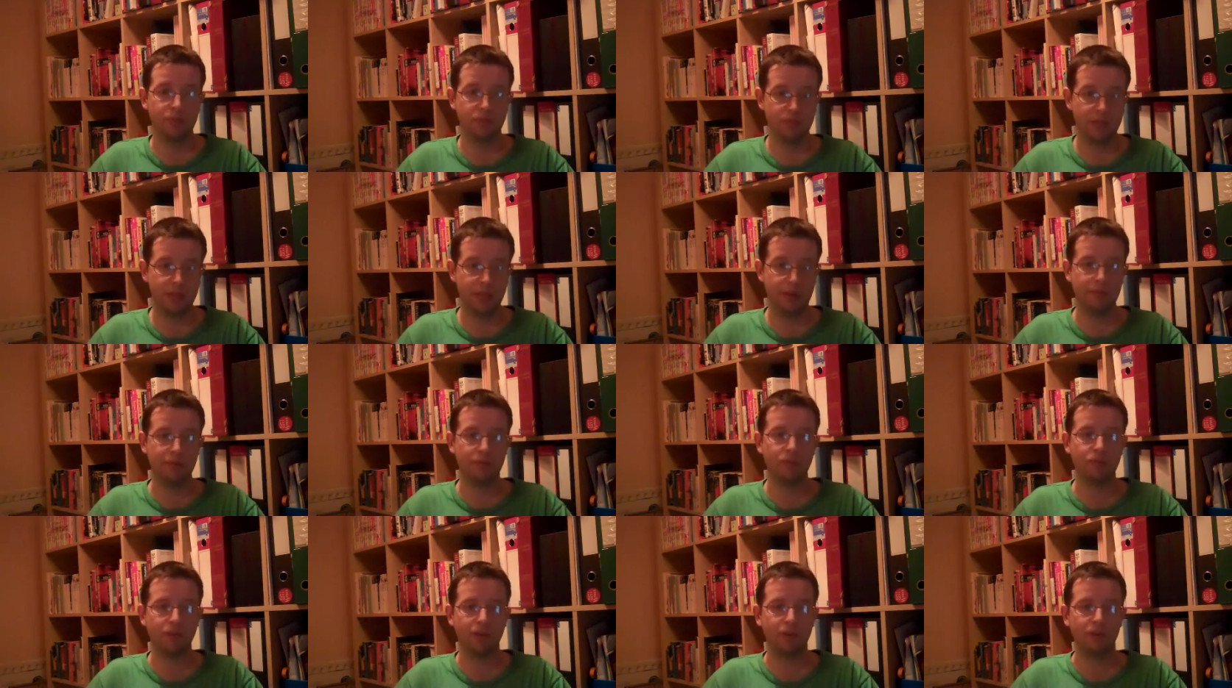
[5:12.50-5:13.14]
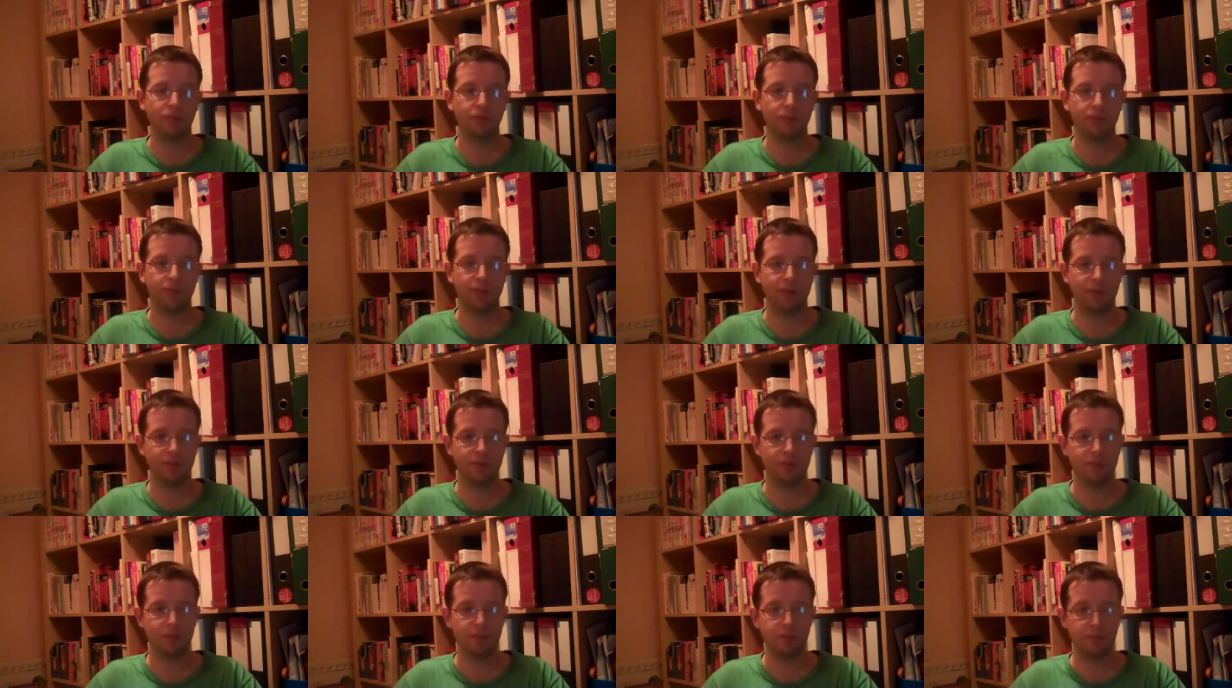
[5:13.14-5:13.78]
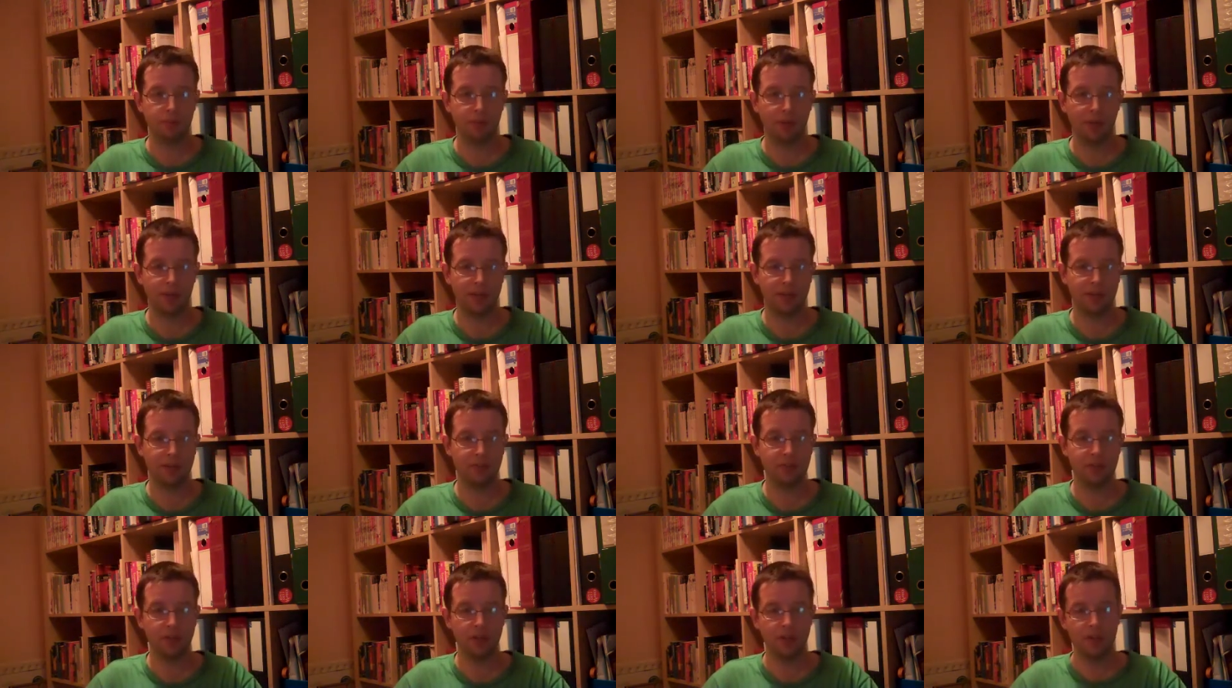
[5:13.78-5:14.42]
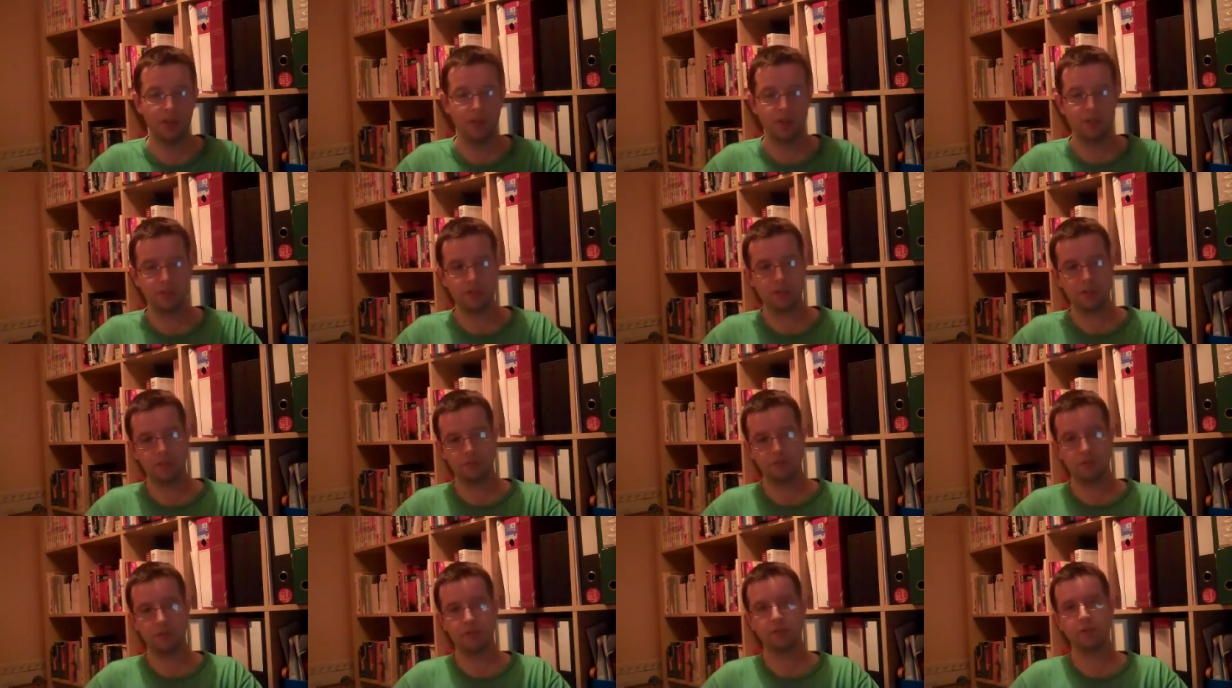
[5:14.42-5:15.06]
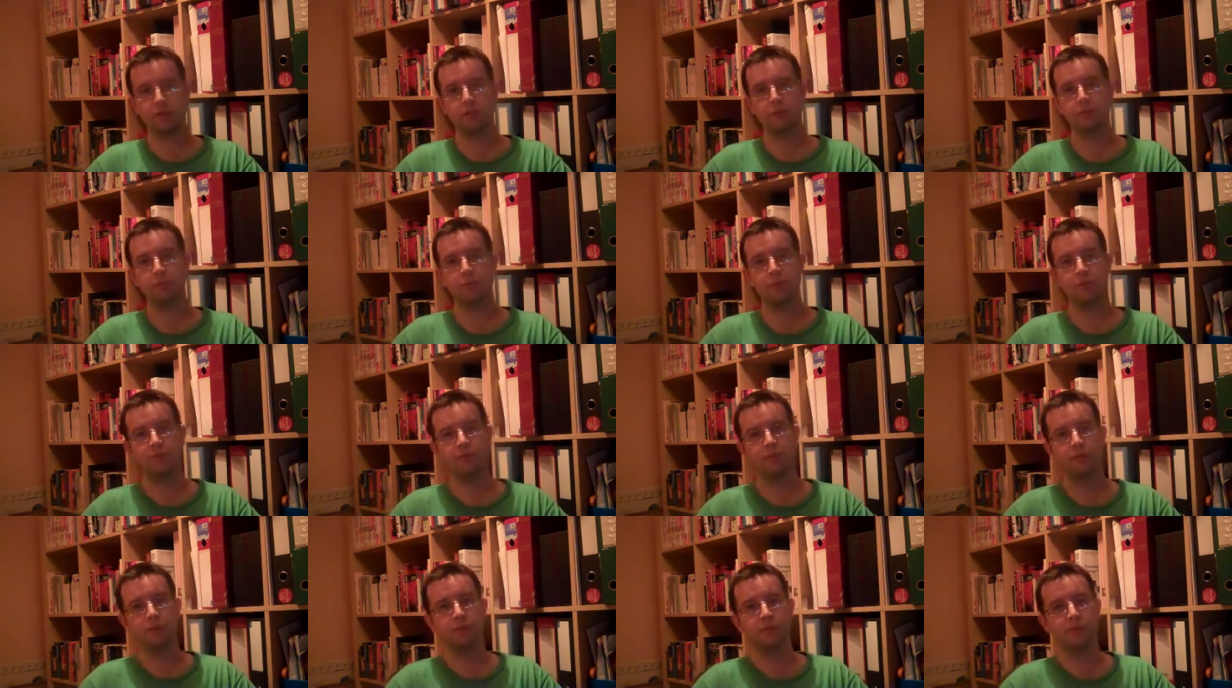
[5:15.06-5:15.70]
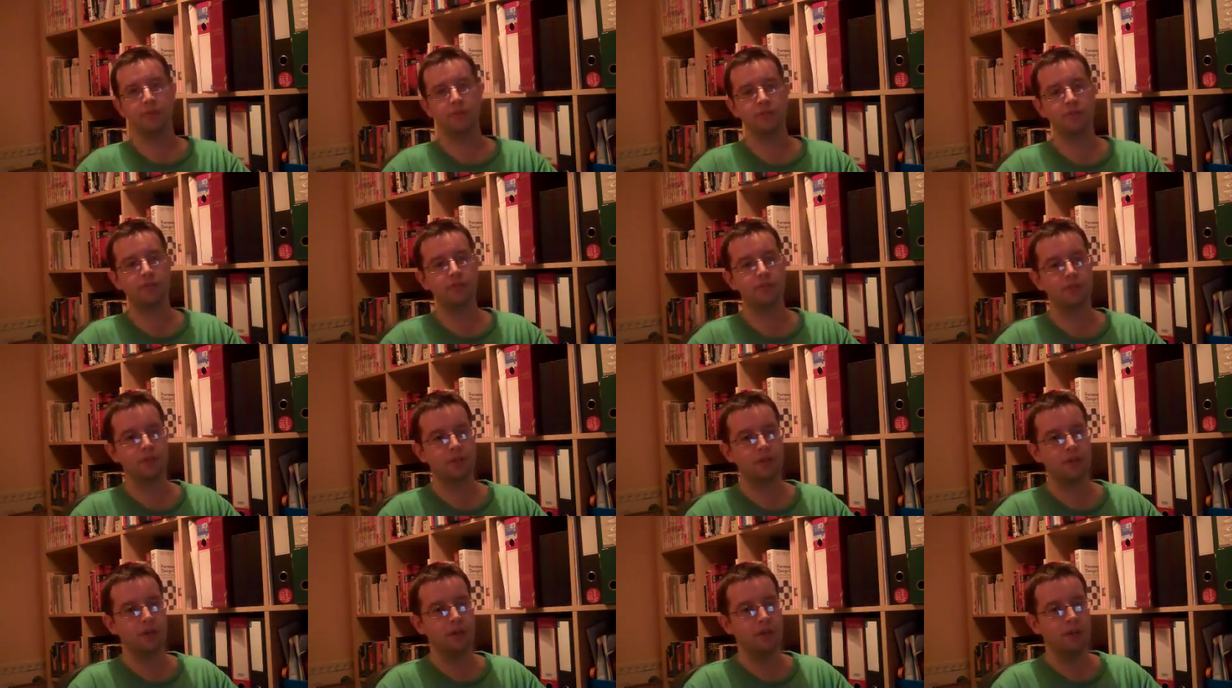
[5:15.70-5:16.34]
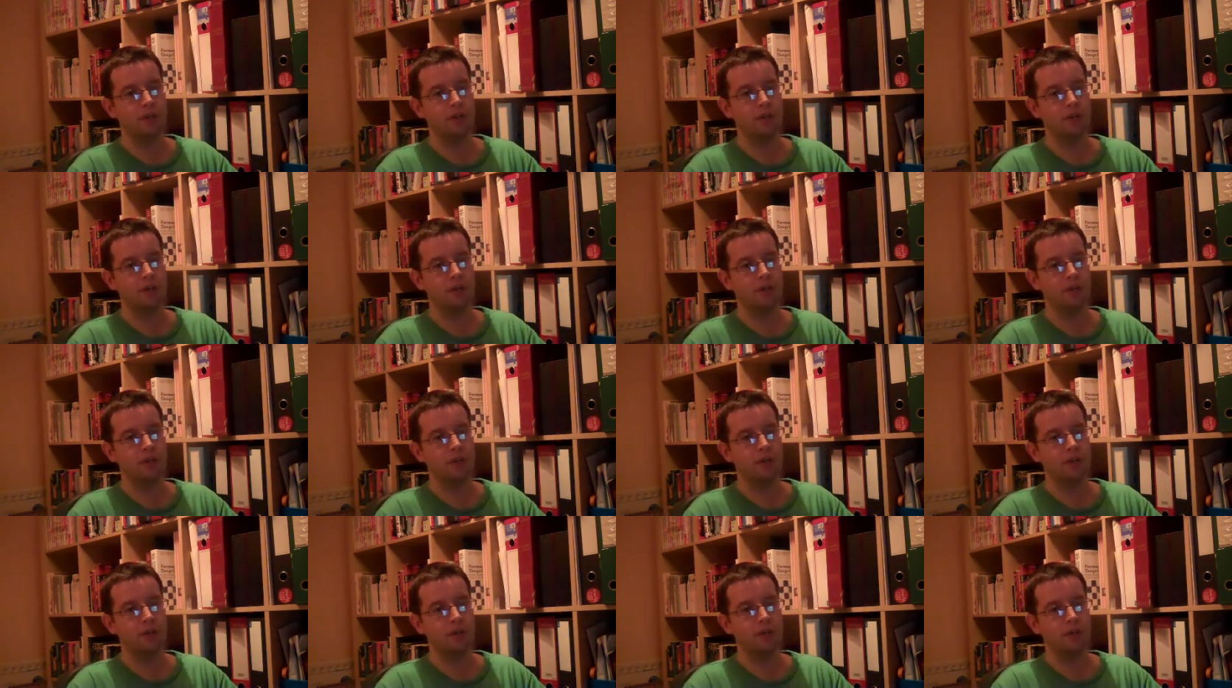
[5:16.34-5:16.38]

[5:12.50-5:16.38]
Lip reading: image transformations as plugins. So for example, if you wanted to